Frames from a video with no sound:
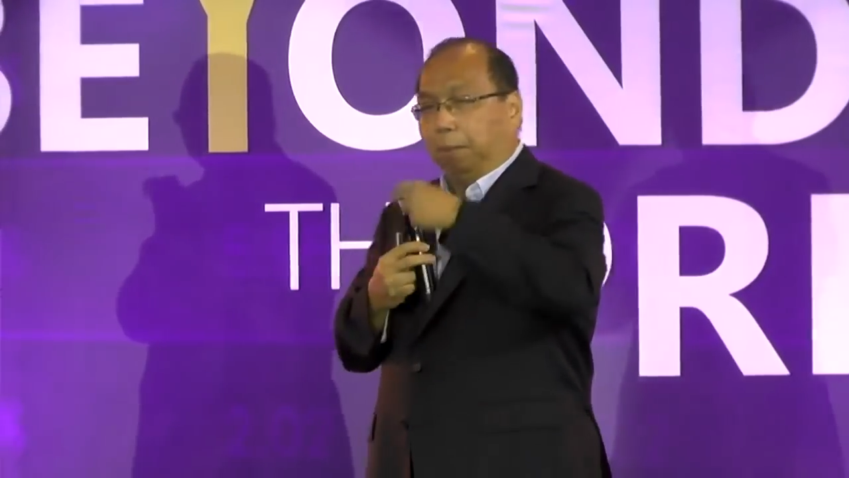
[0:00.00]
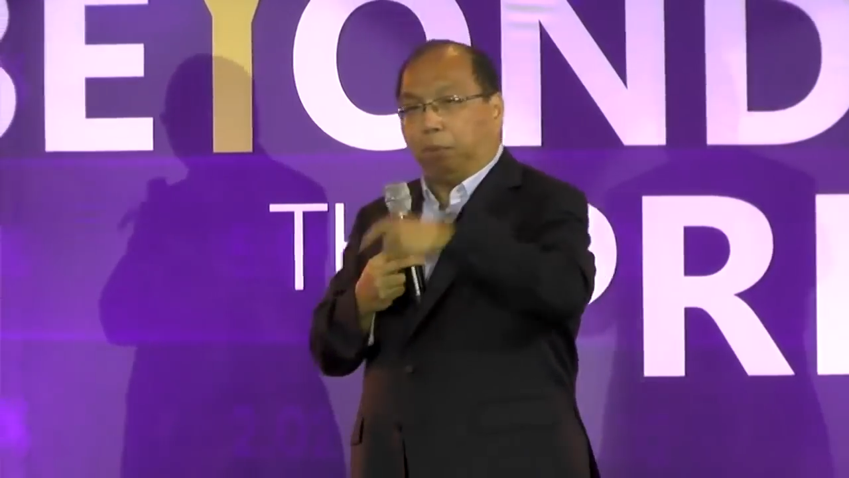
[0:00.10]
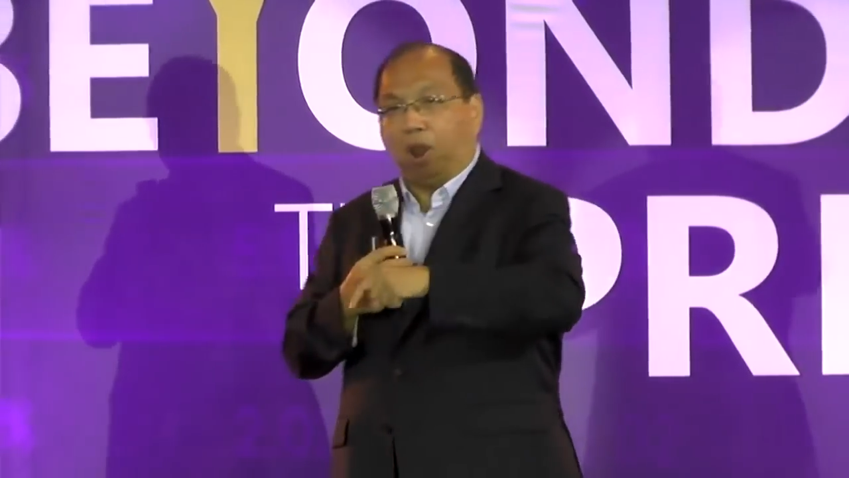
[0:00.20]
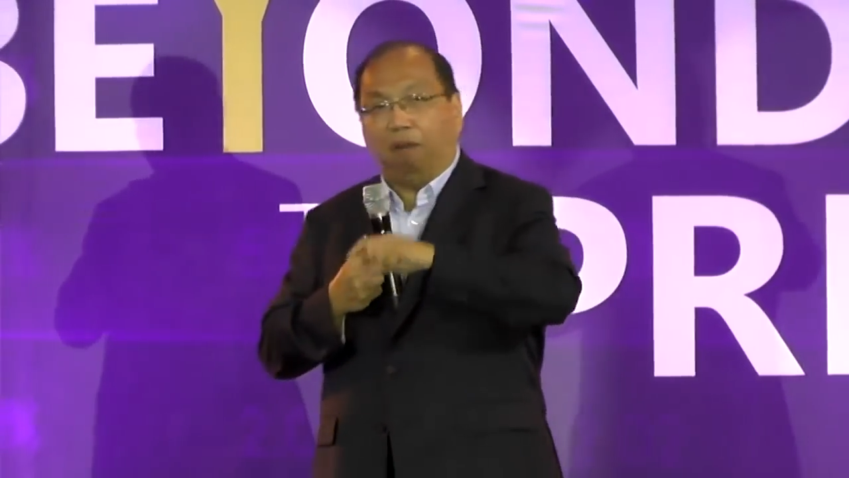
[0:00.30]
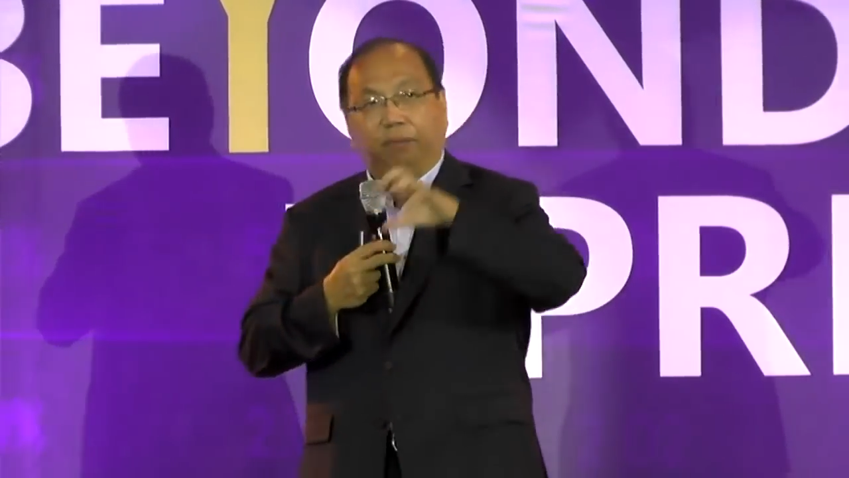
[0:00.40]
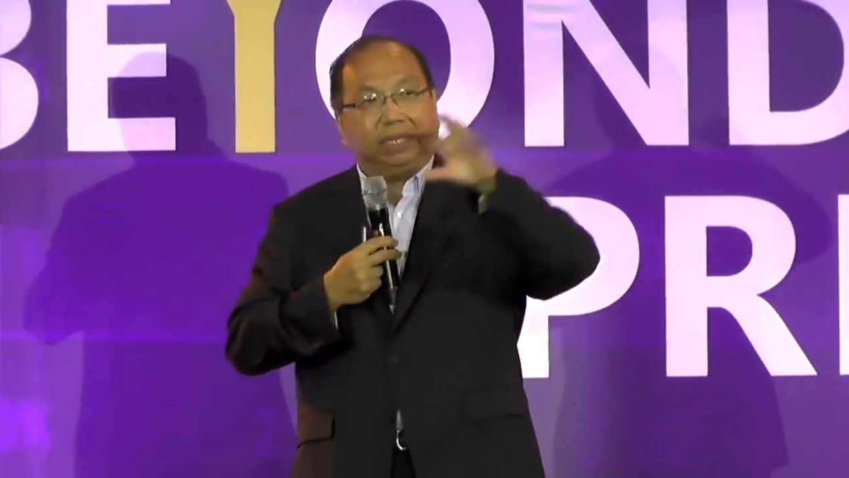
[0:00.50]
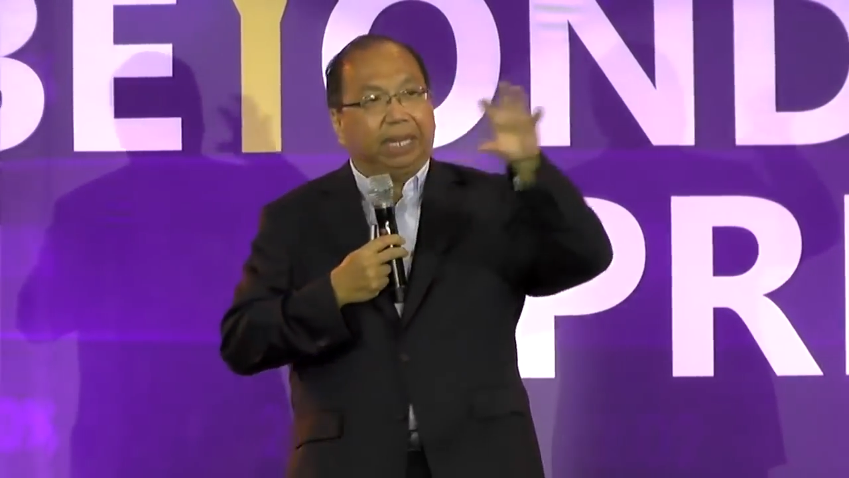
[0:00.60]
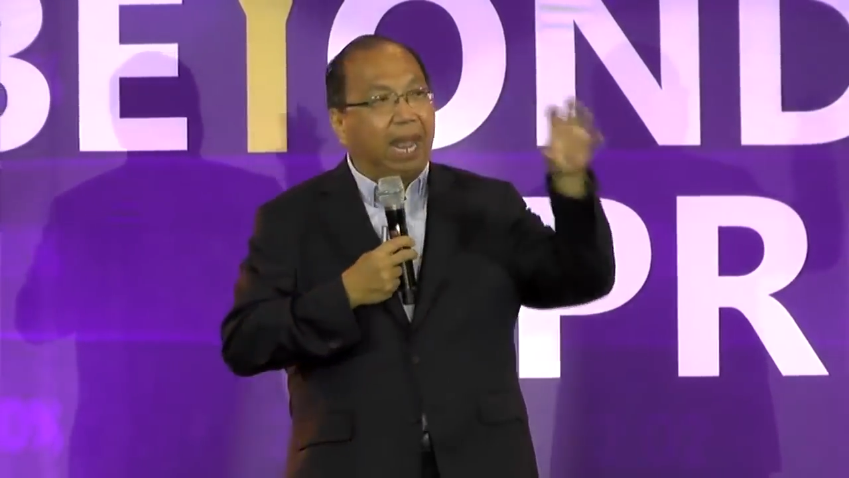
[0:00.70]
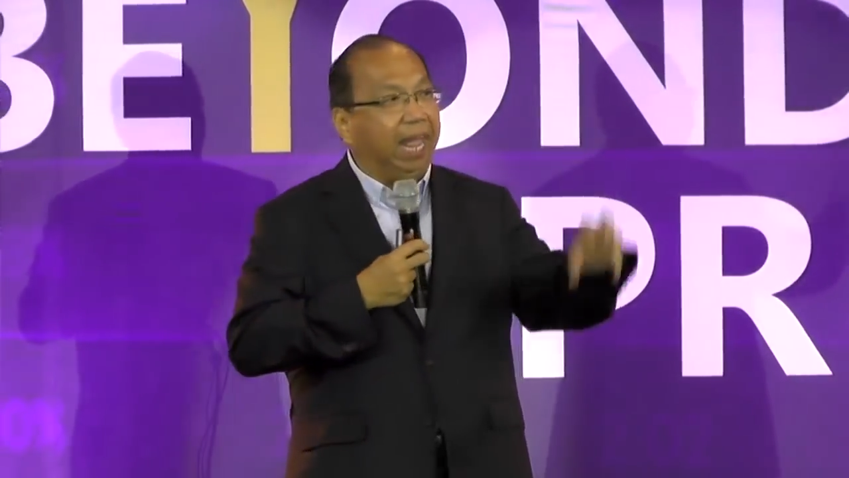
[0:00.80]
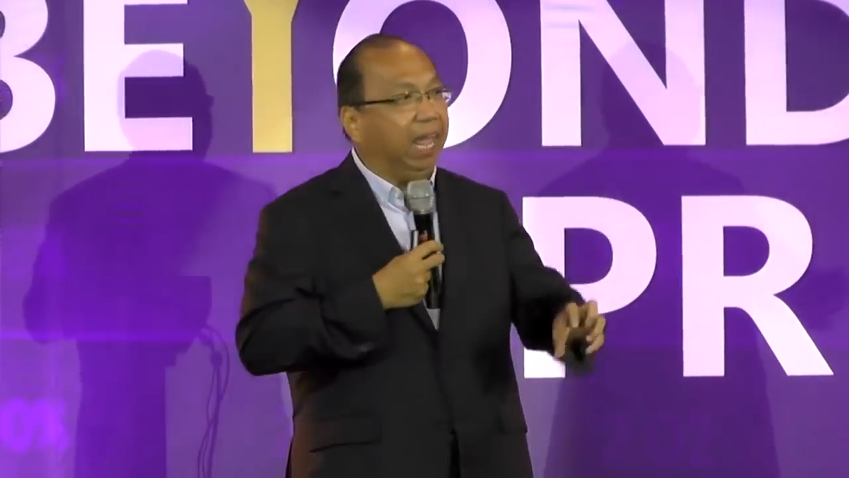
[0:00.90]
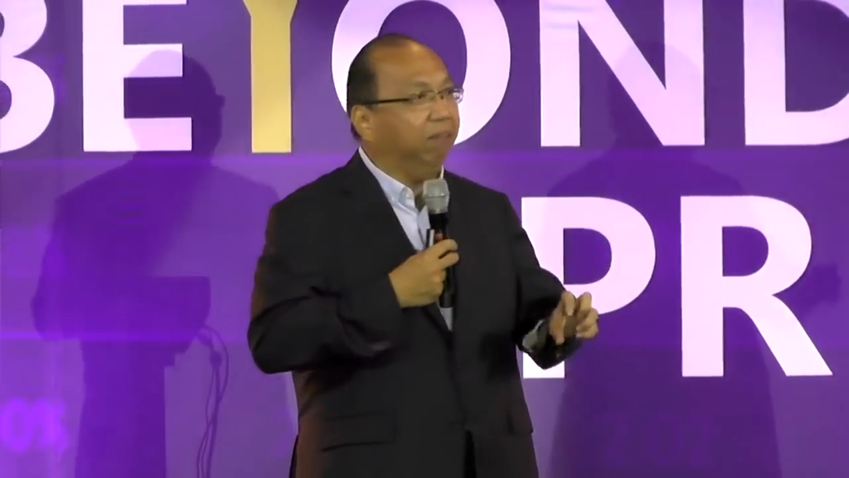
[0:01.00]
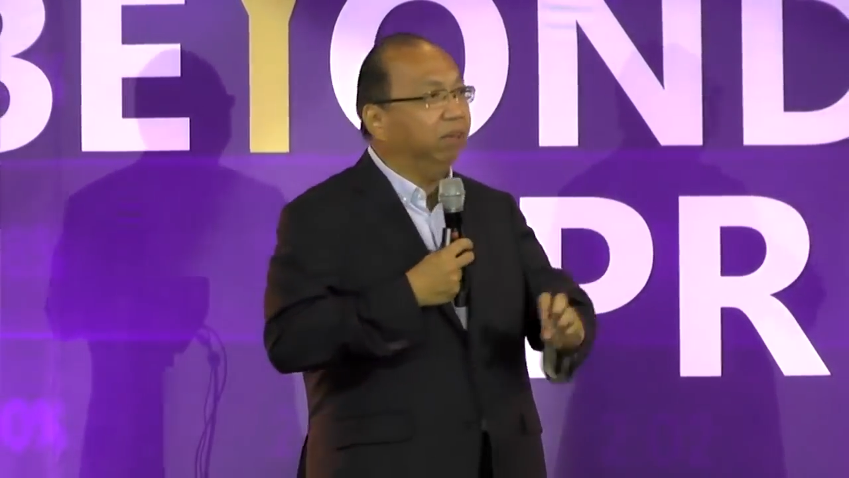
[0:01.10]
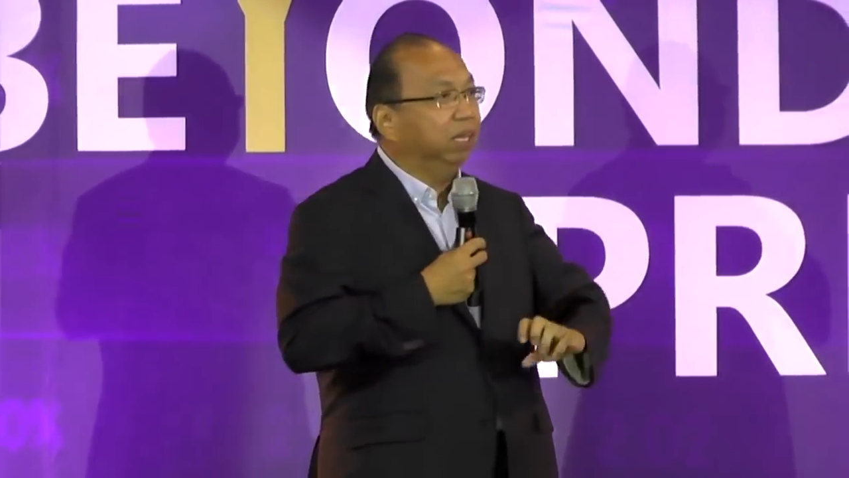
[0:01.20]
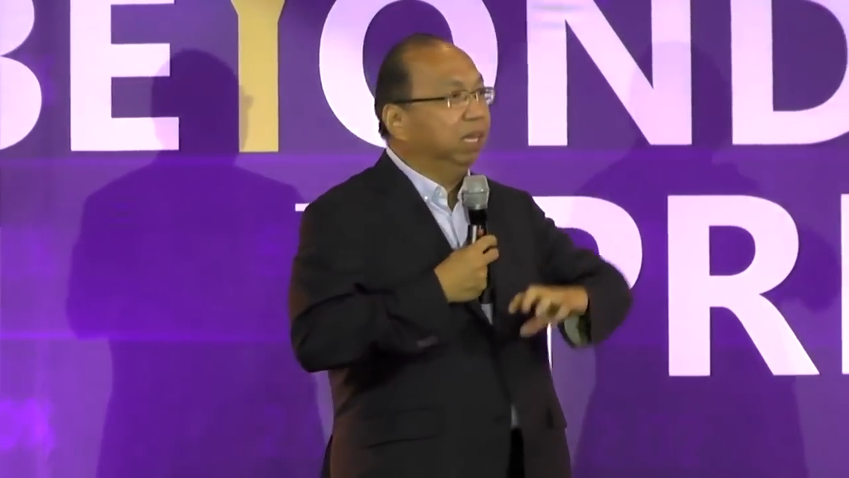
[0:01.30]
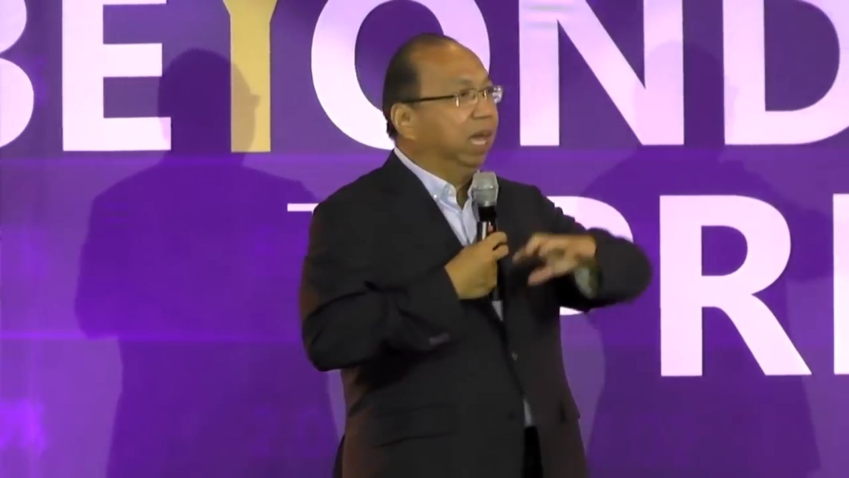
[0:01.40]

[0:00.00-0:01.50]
the profit that I have,